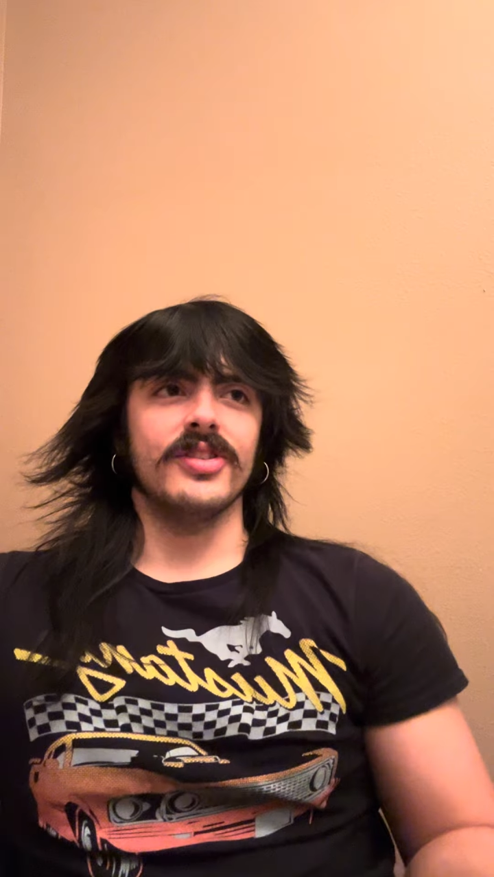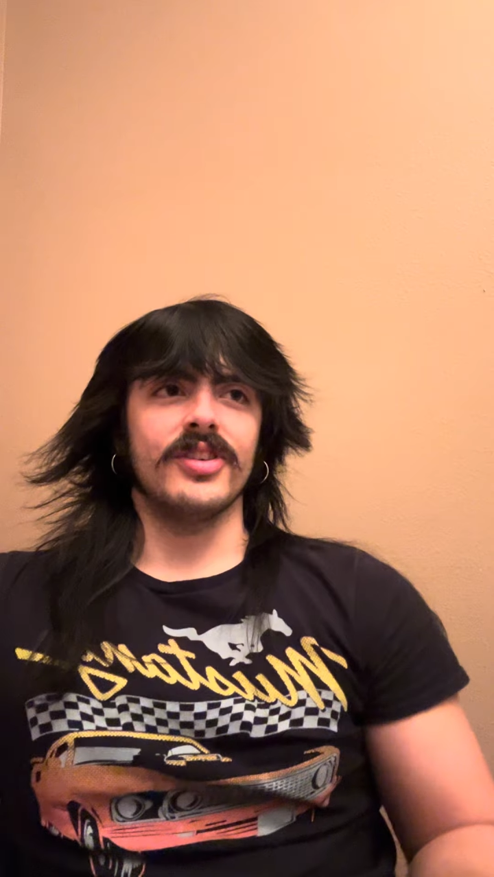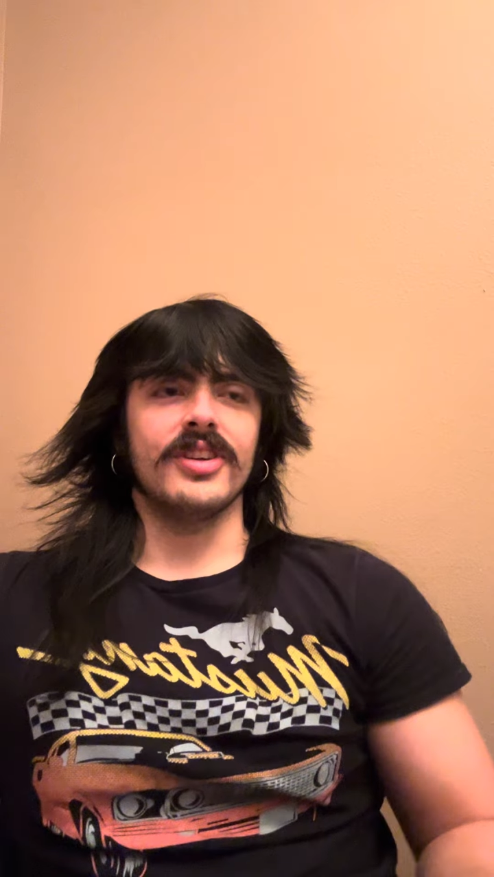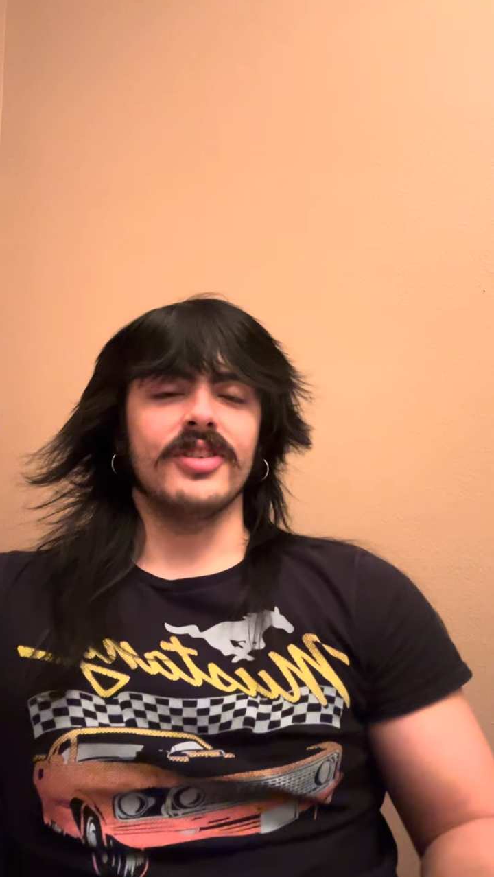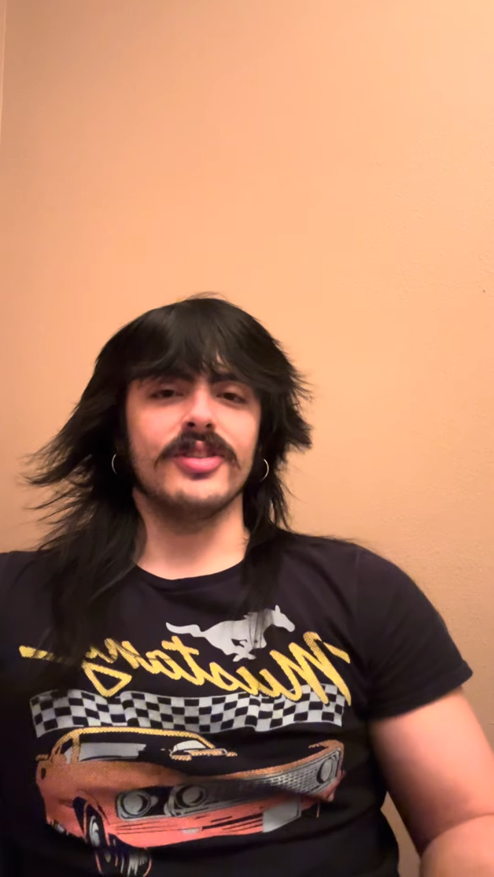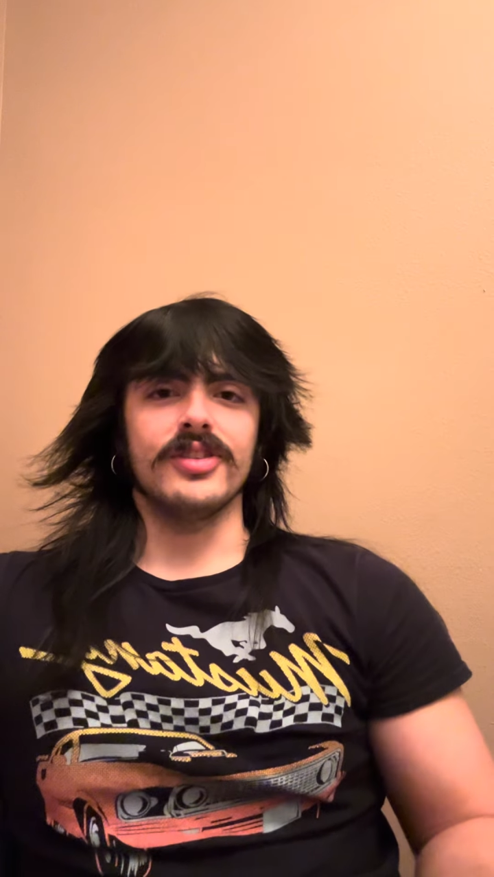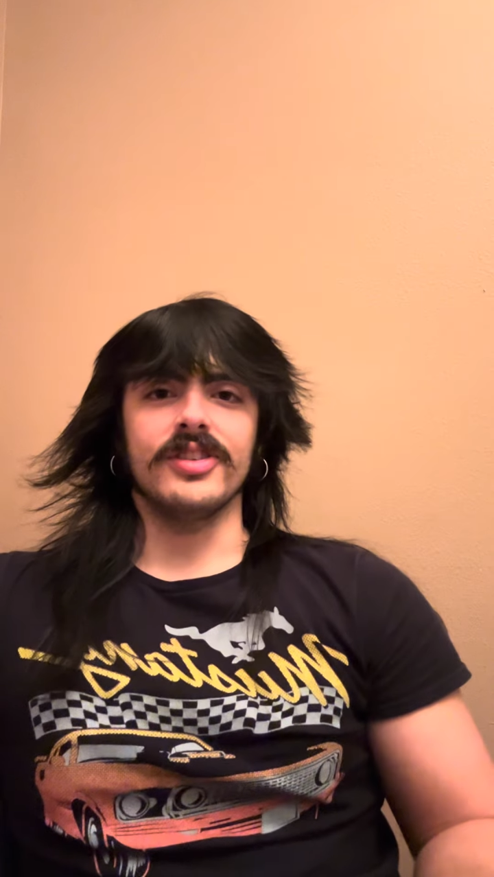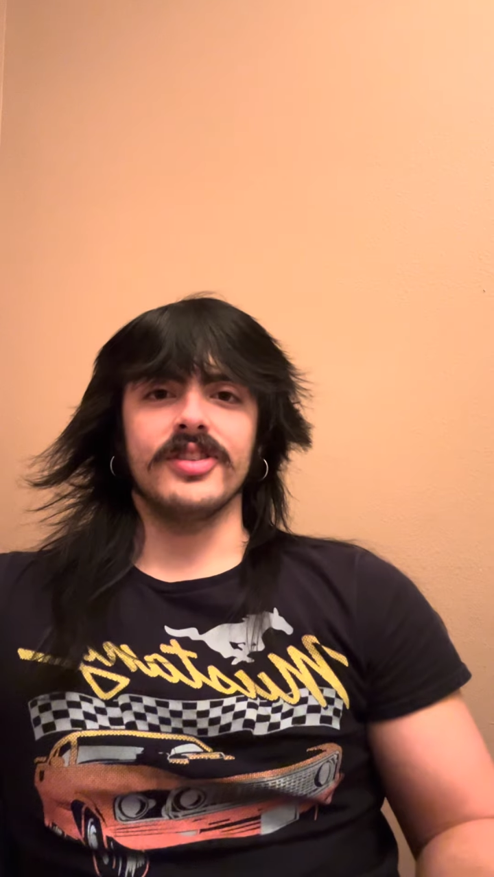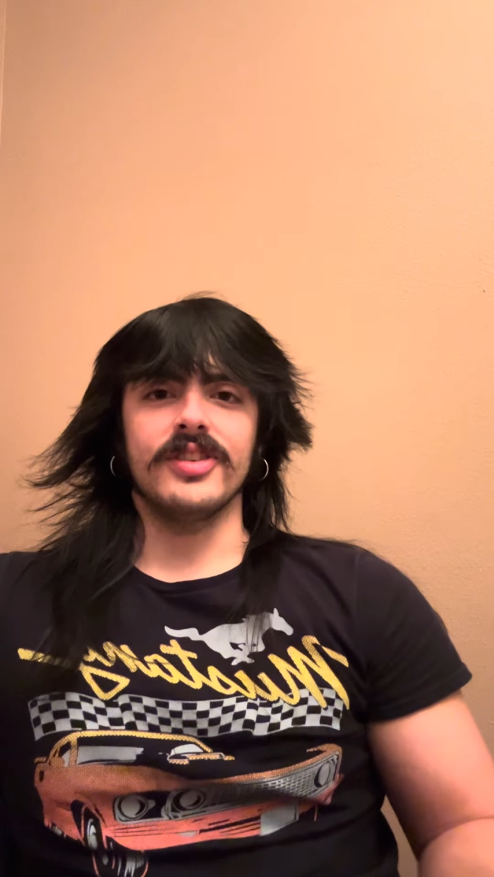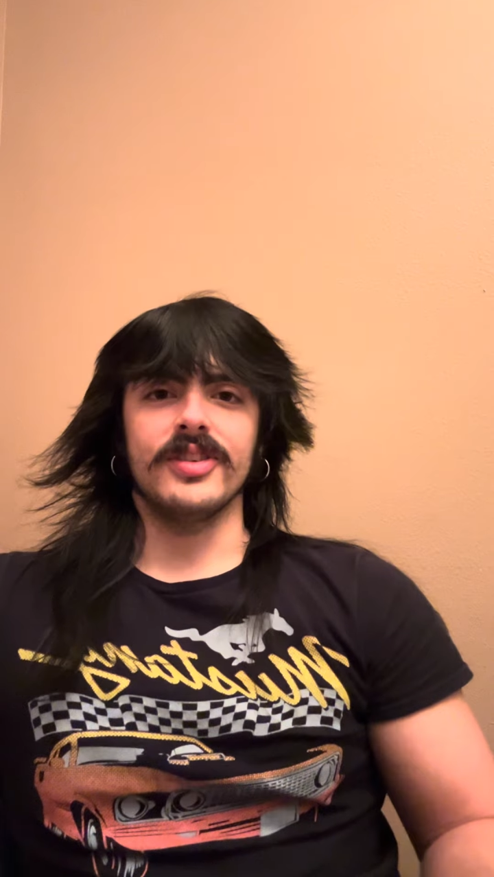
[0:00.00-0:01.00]
or
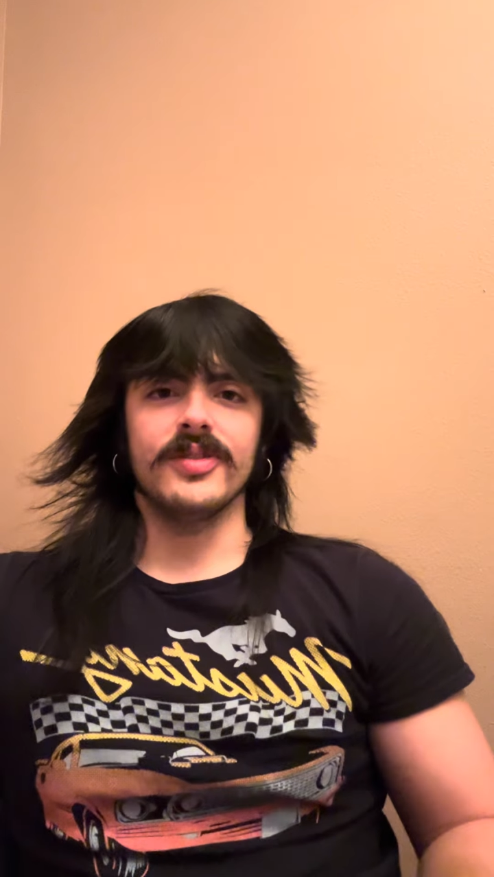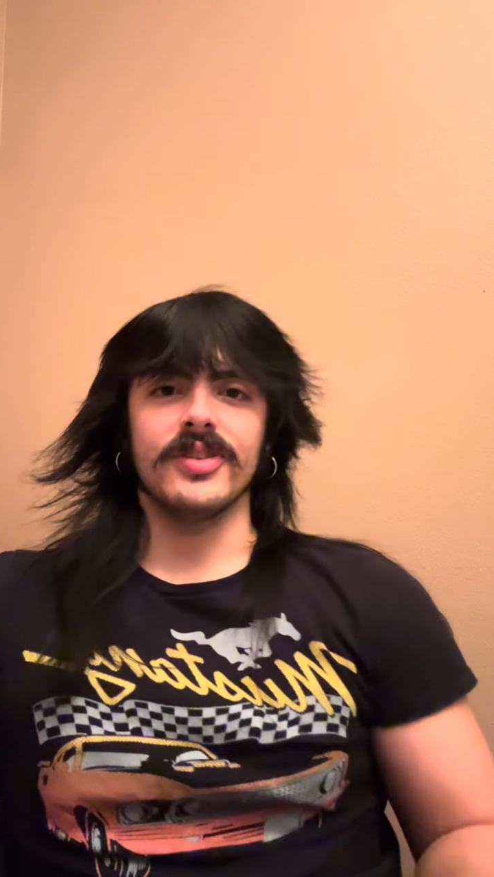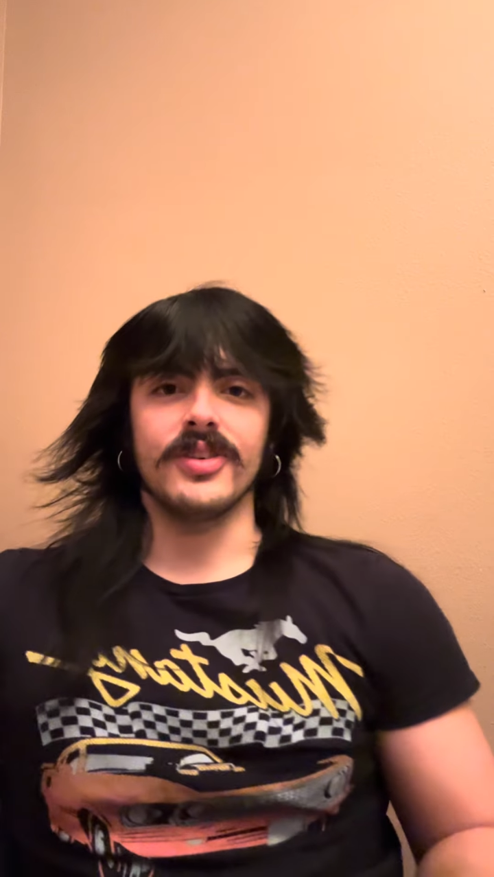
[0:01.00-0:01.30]
ecosystems